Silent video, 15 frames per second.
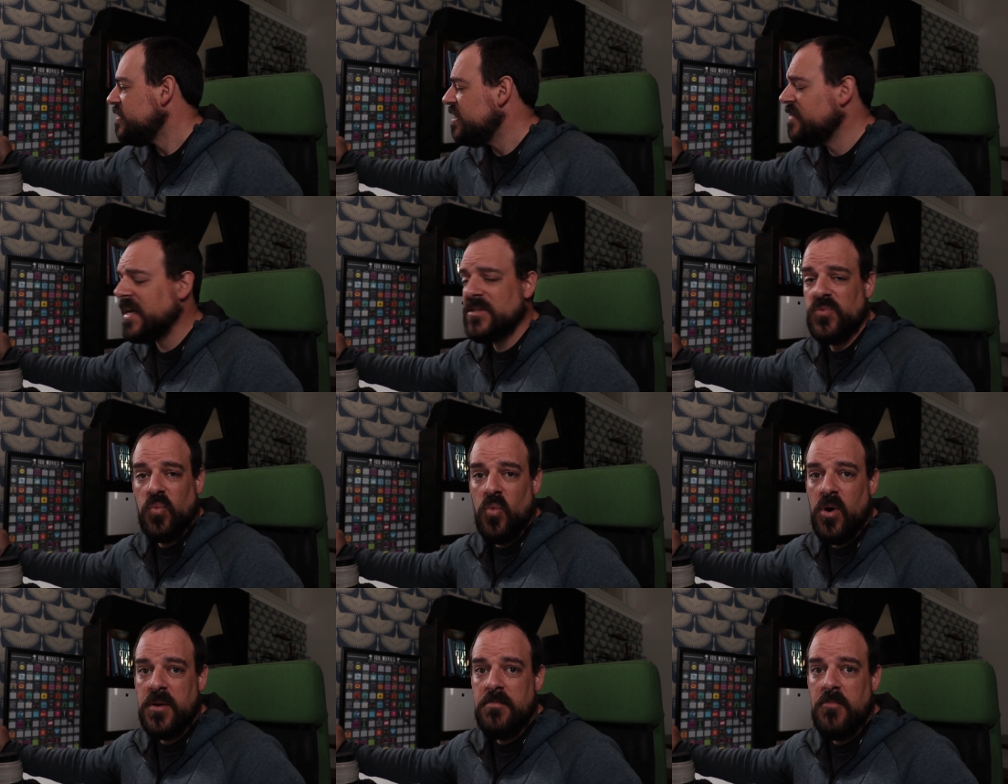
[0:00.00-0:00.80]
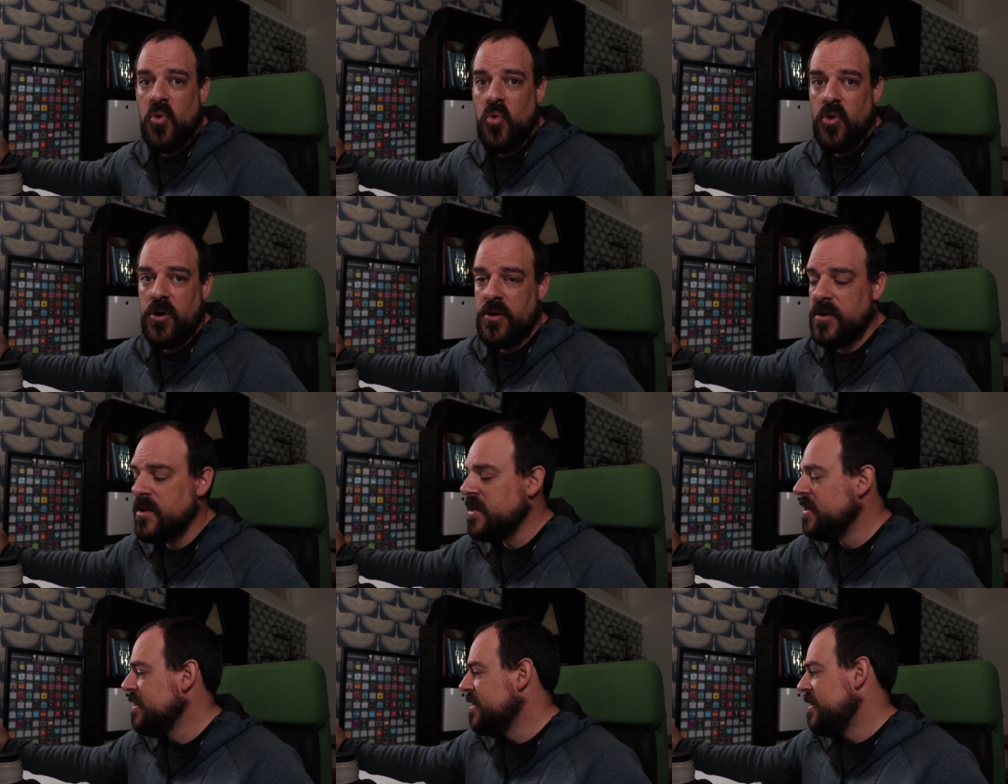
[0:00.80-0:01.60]
That's one more
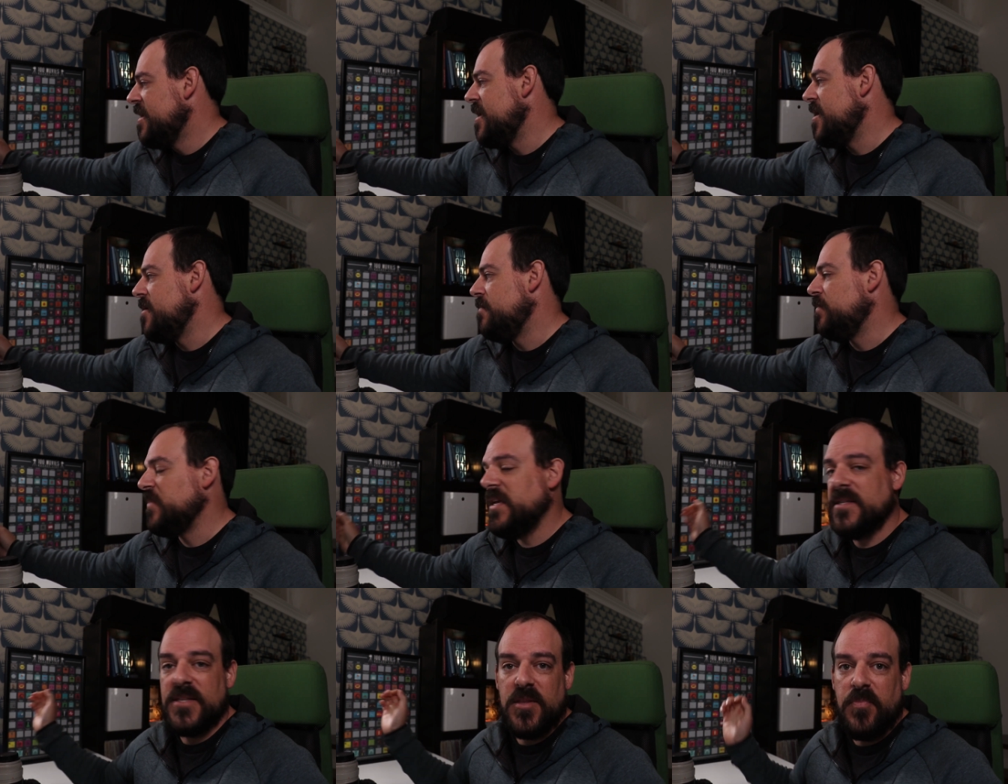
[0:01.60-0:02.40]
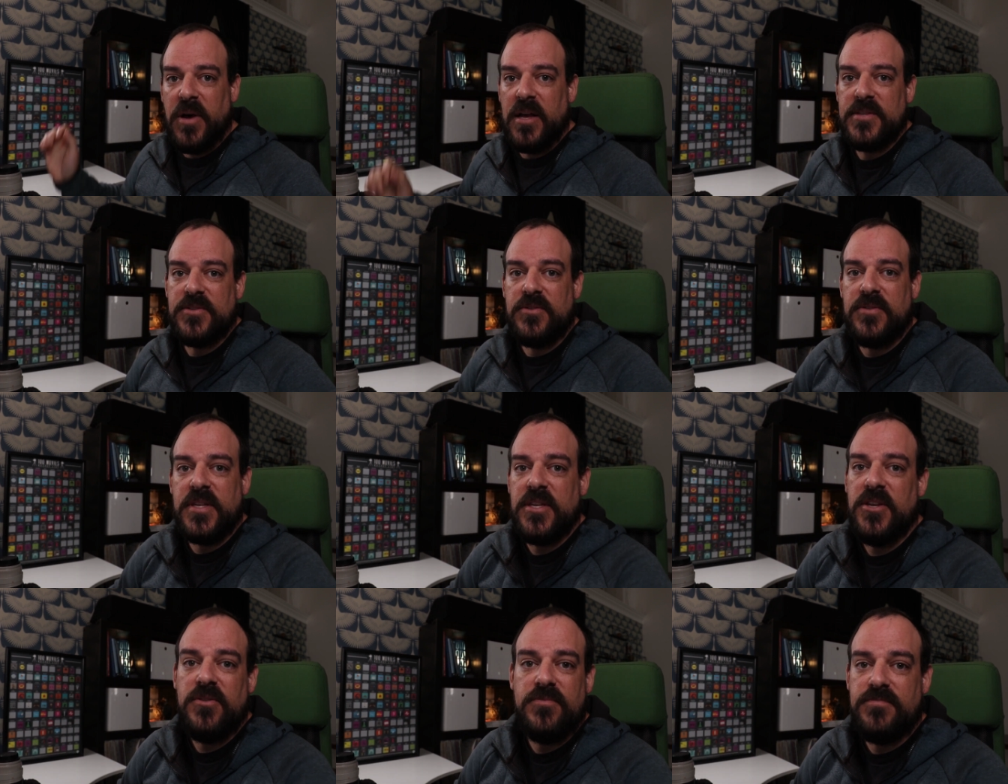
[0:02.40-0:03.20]
um, piece of the puzzle
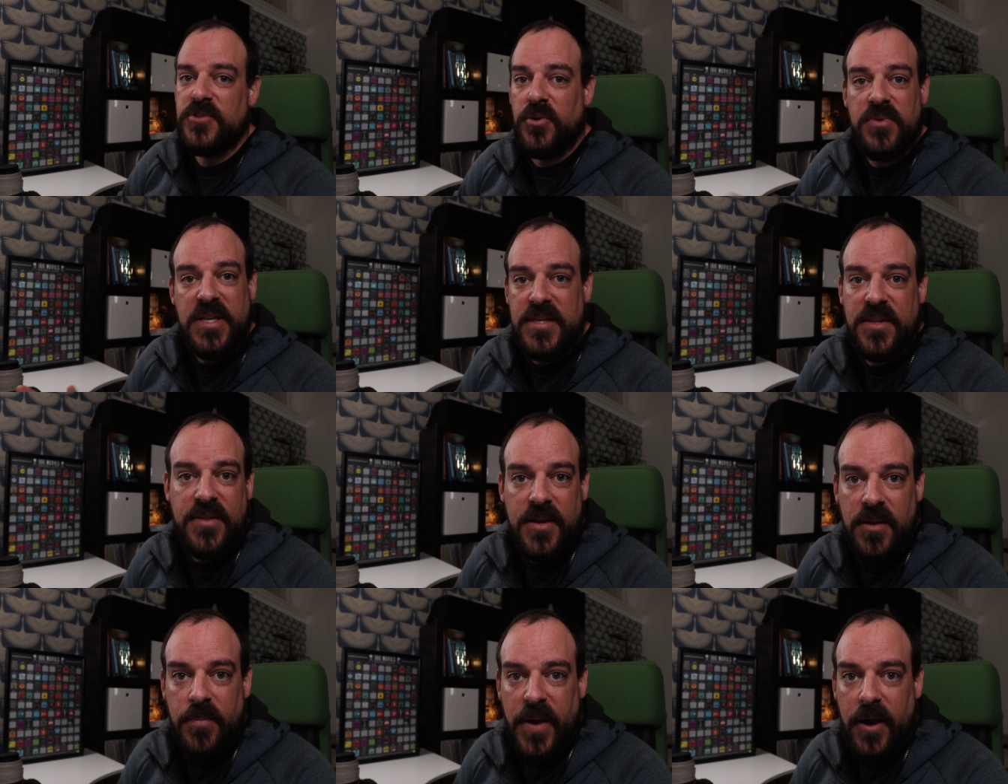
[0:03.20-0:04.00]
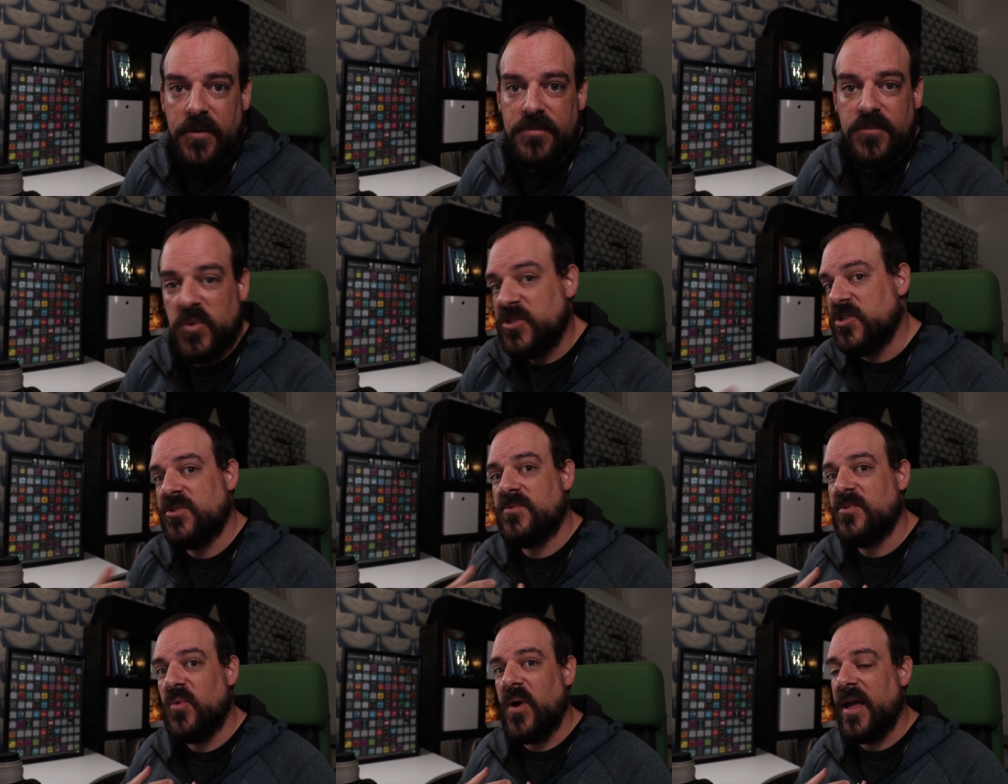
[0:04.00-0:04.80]
that you don't need to think about, which
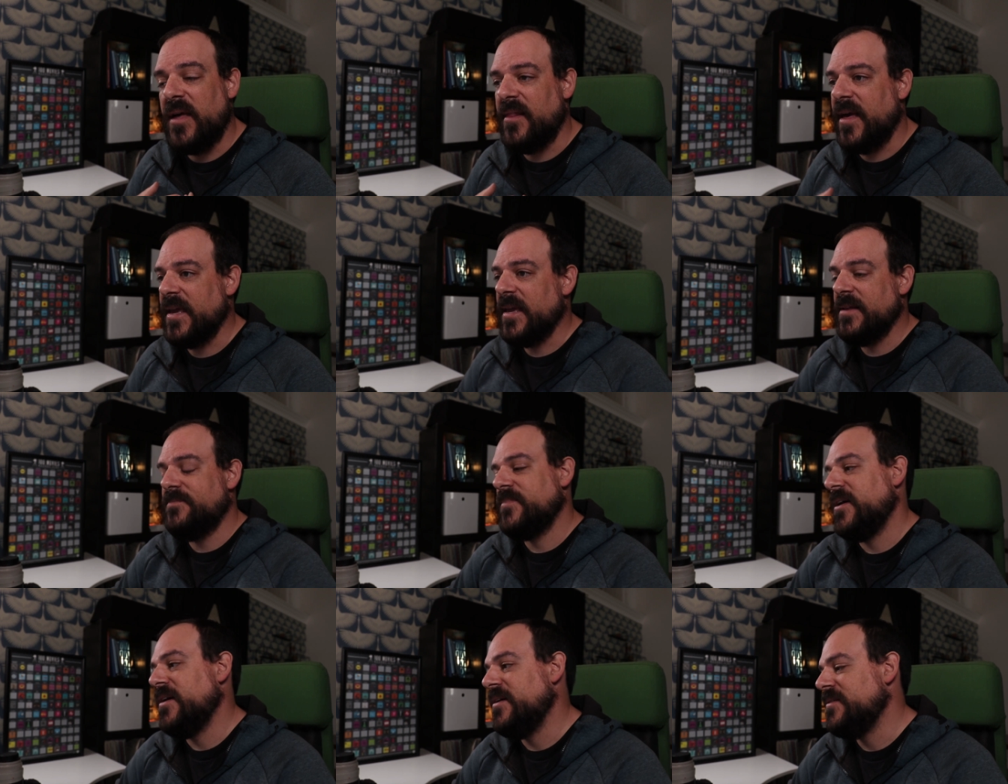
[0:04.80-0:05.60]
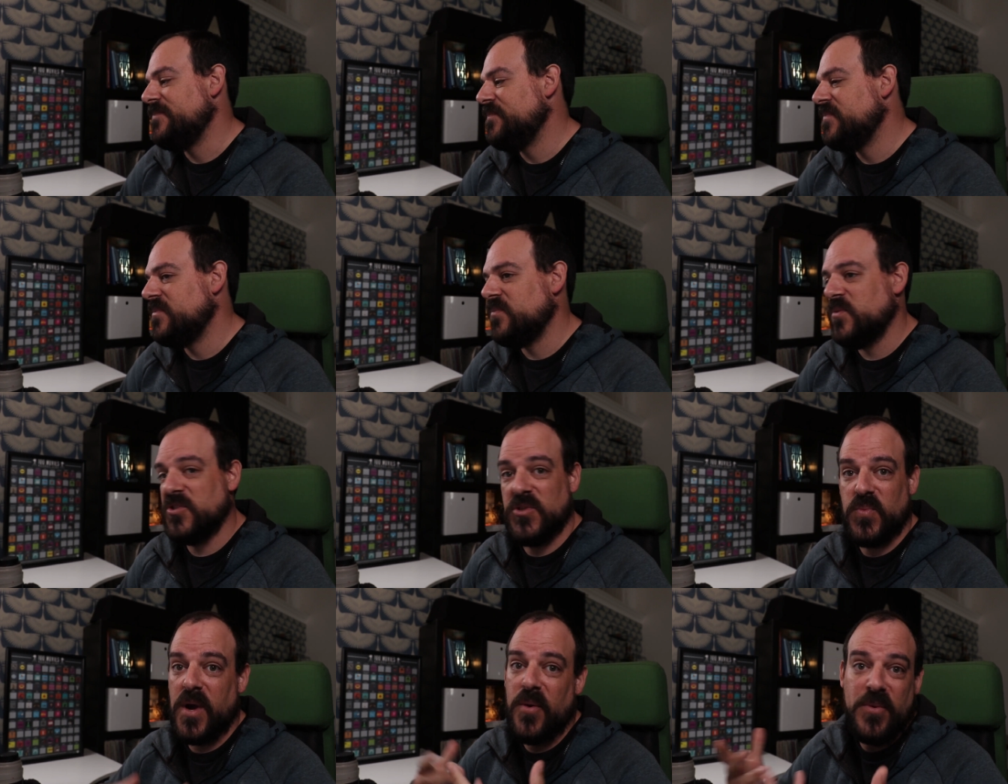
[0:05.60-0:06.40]
is the way I like it, uh, which
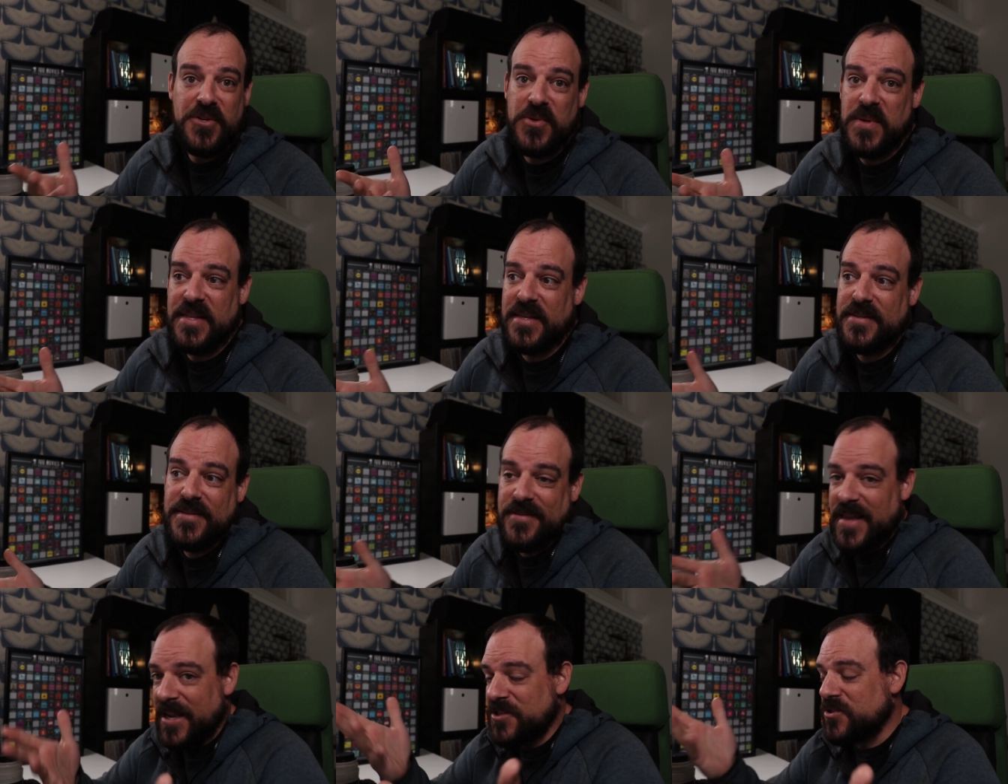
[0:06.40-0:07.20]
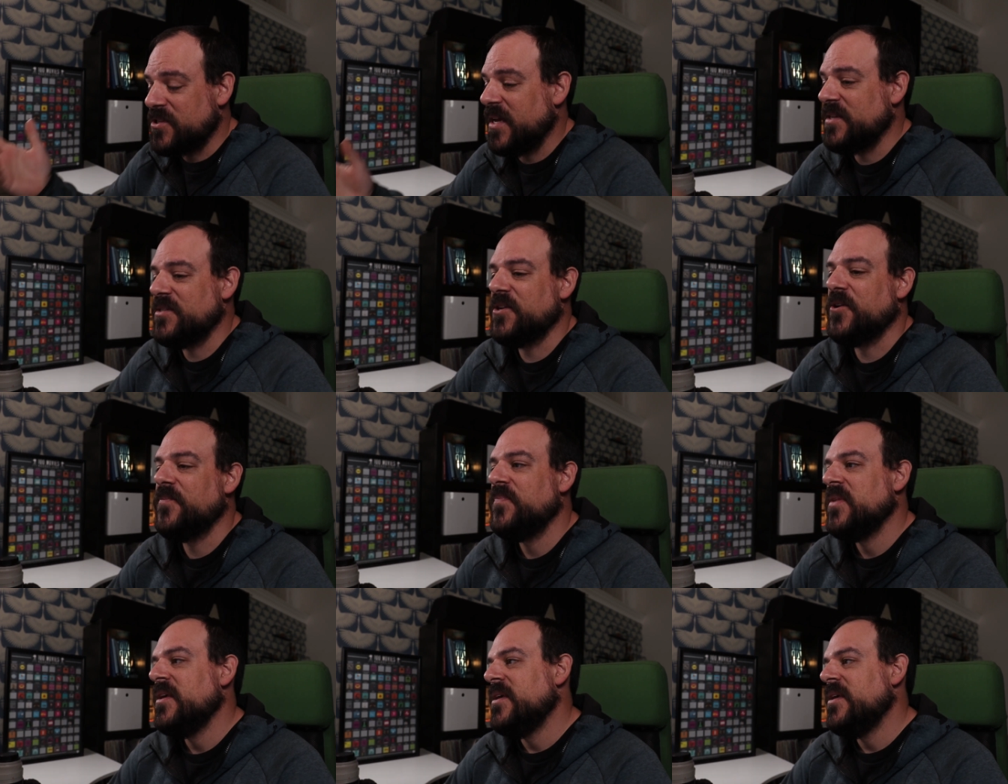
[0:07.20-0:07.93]
is why we're doing this exercise here.